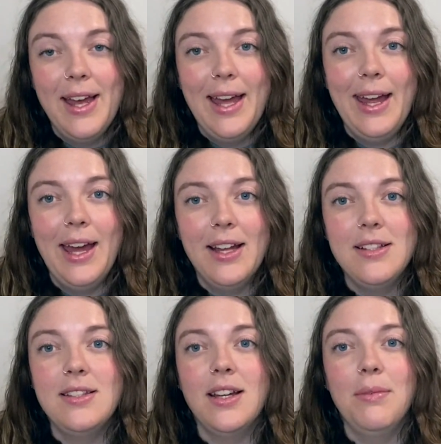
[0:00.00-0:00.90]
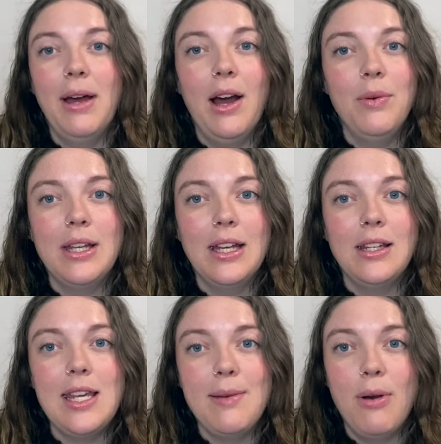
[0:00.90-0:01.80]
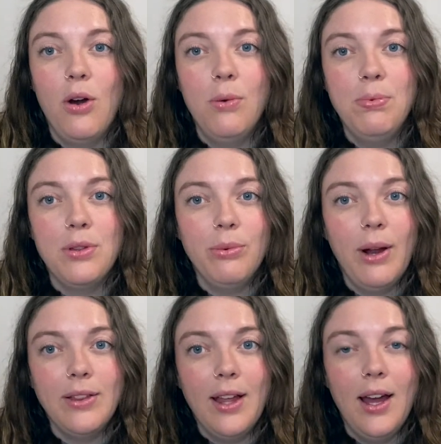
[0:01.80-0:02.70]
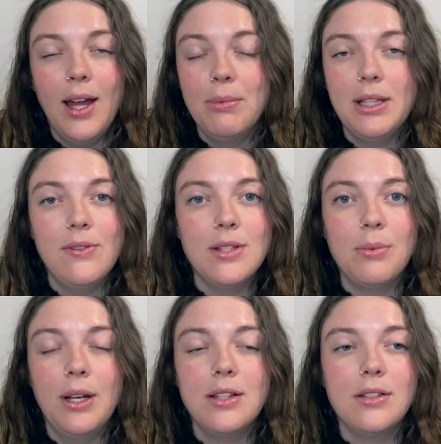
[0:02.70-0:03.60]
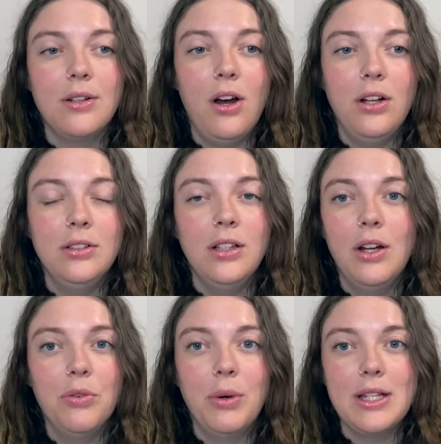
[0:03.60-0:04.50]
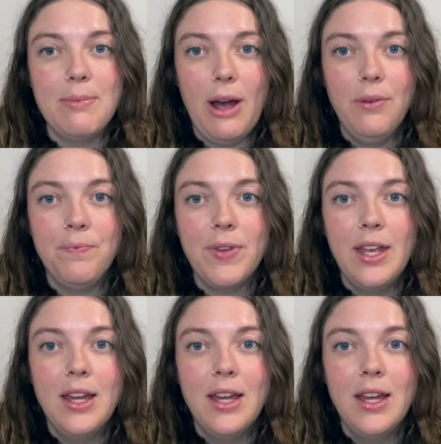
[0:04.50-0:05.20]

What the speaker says: and how we can keep hope throughout that, I believe is what it's called, or what it's about.